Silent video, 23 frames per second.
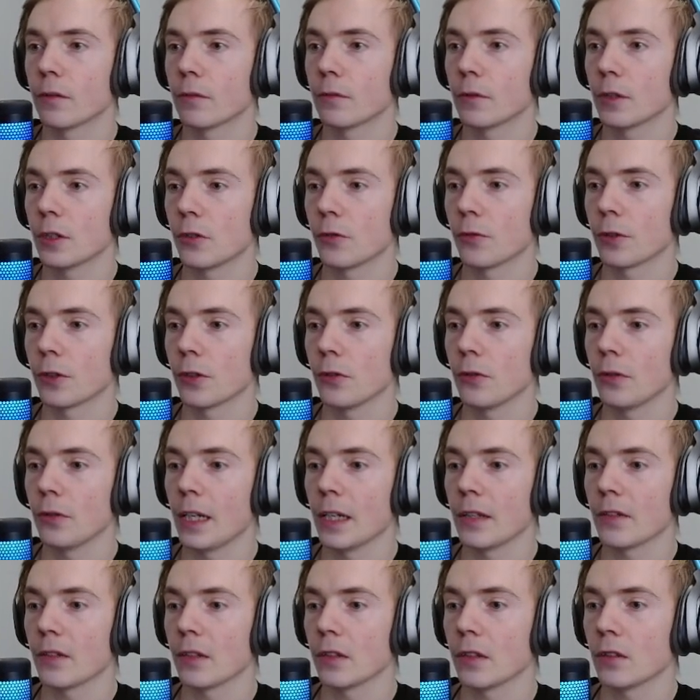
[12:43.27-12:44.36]
which we're
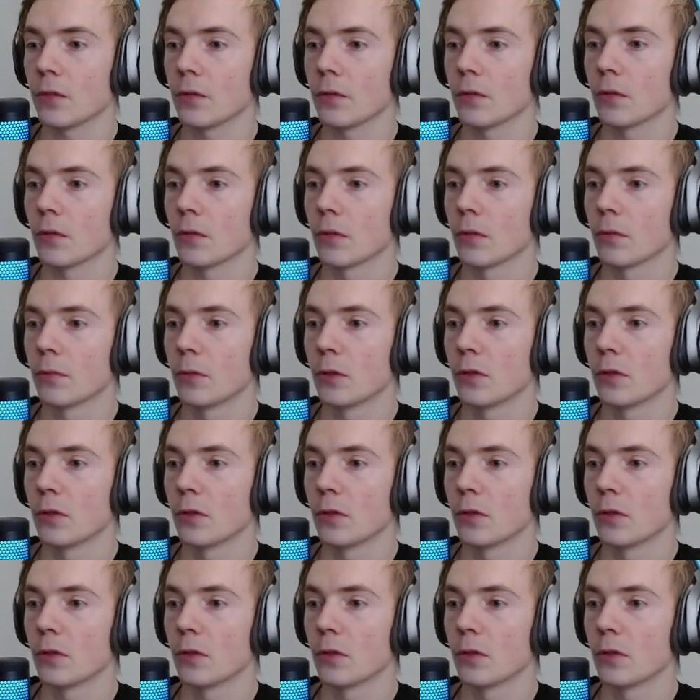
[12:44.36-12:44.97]
utilizing to move